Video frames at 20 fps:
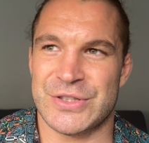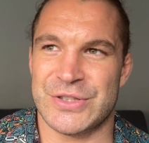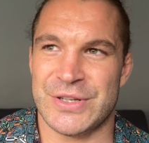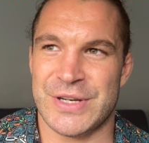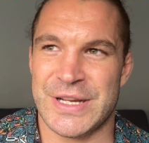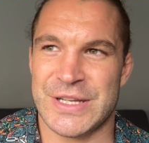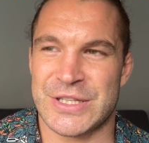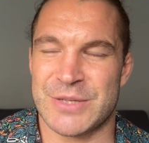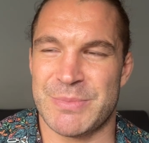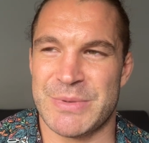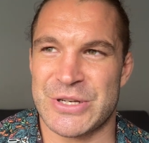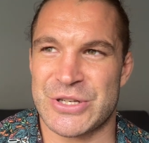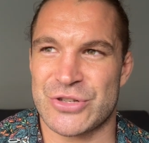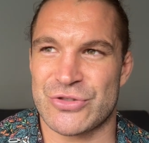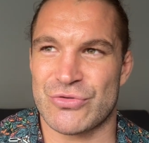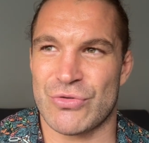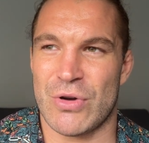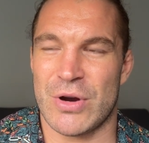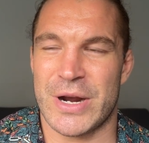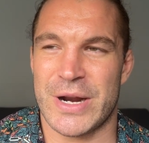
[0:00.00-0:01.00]
You need to be
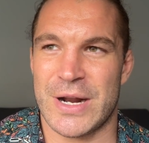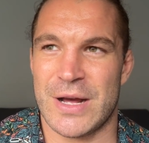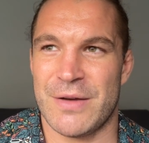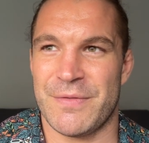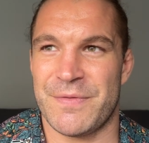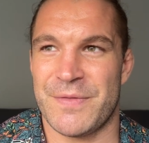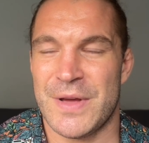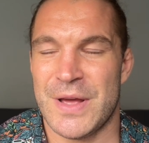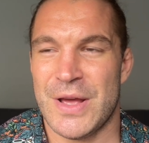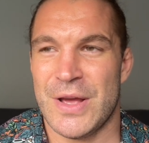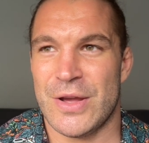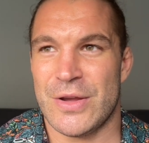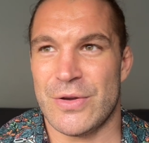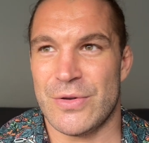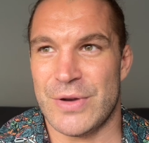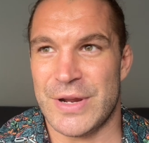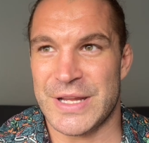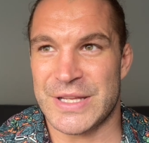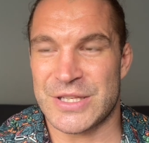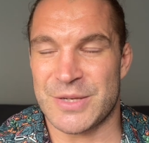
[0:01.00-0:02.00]
strong enough, you
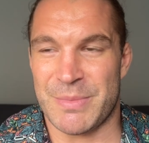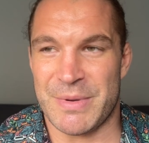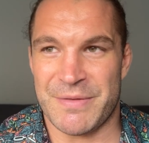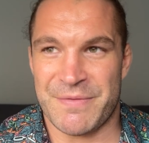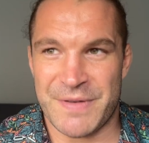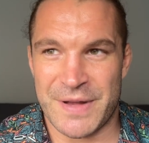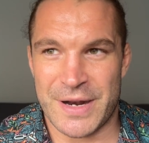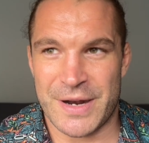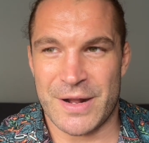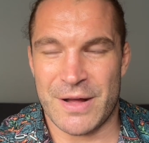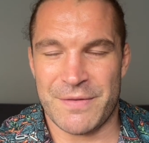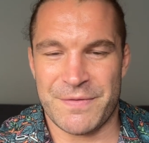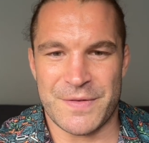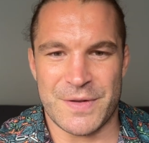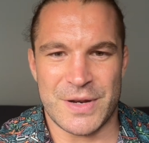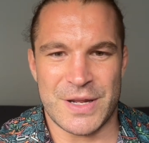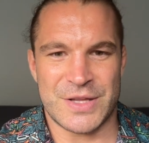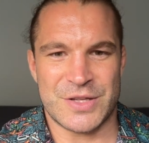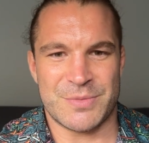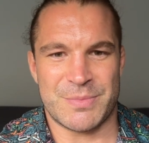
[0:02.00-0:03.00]
need to be fit enough, you
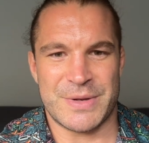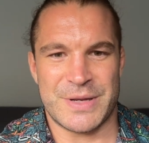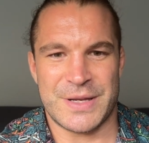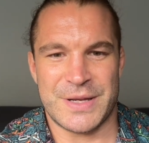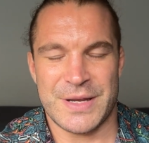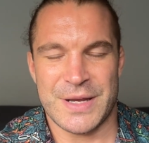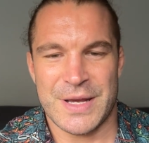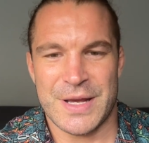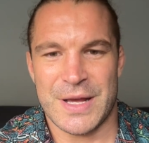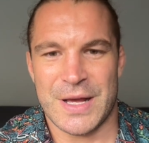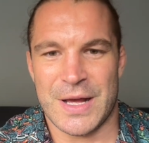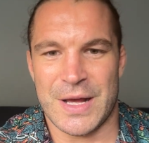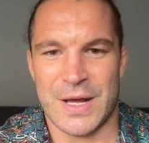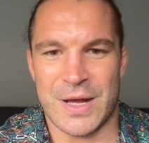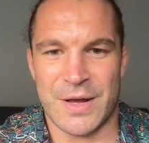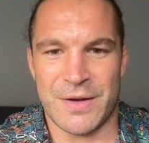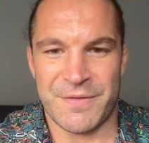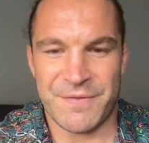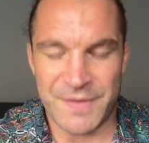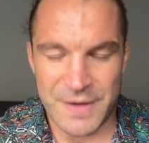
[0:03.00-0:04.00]
need to be
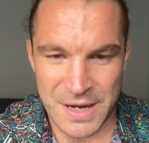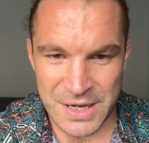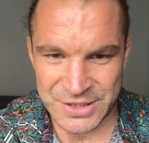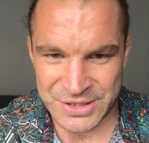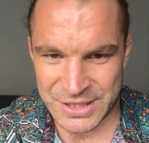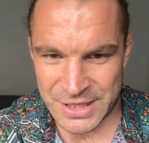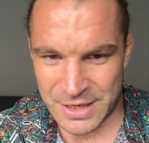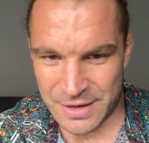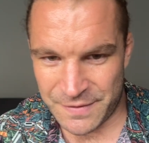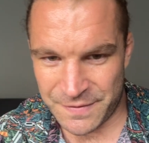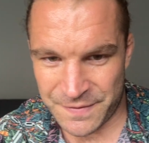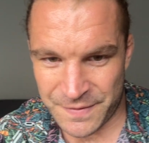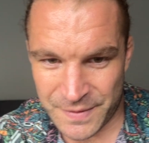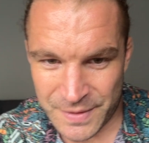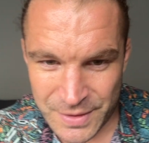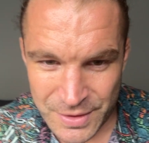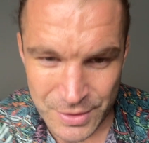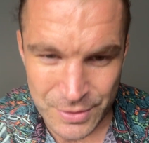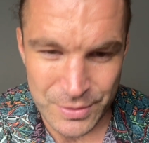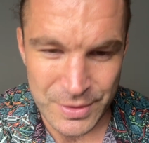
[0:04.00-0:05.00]
fast enough,
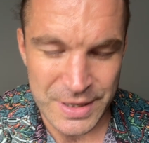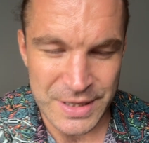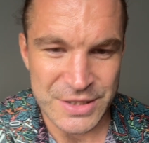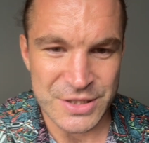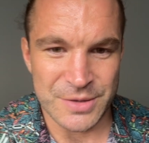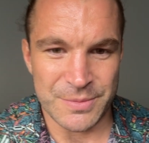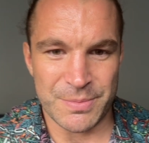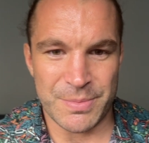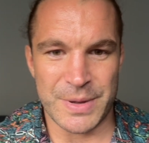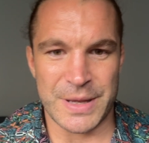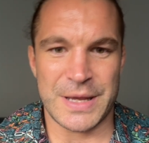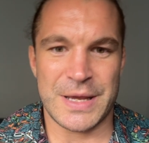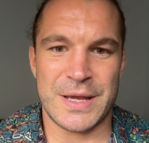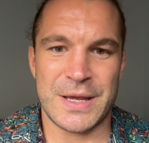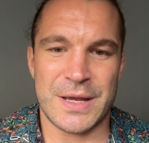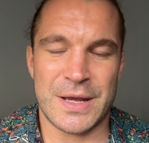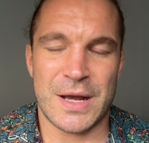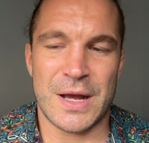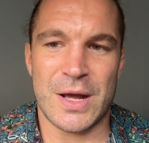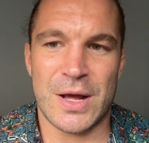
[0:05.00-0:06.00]
you need
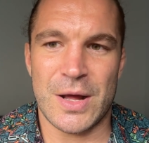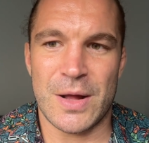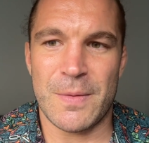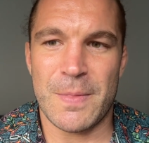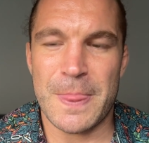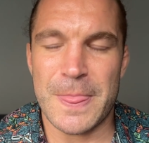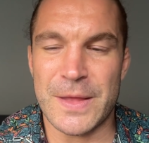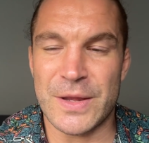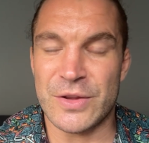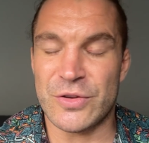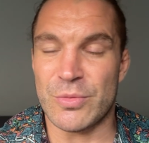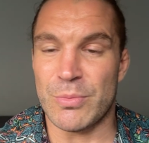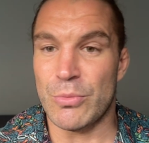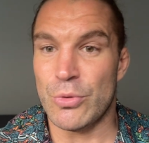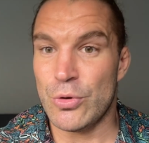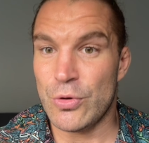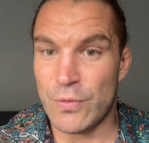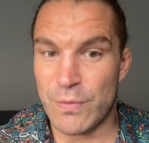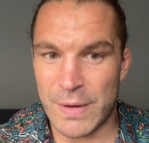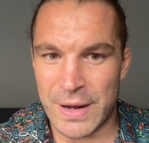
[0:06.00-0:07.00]
to
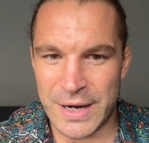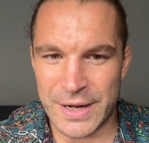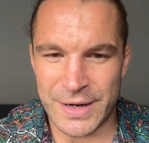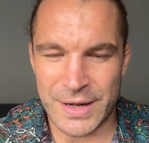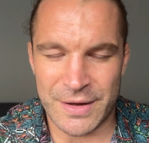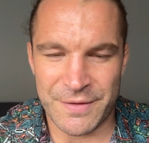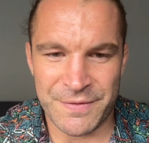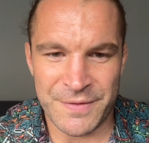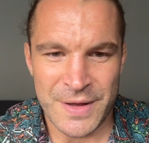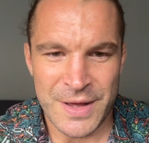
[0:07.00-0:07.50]
move well enough,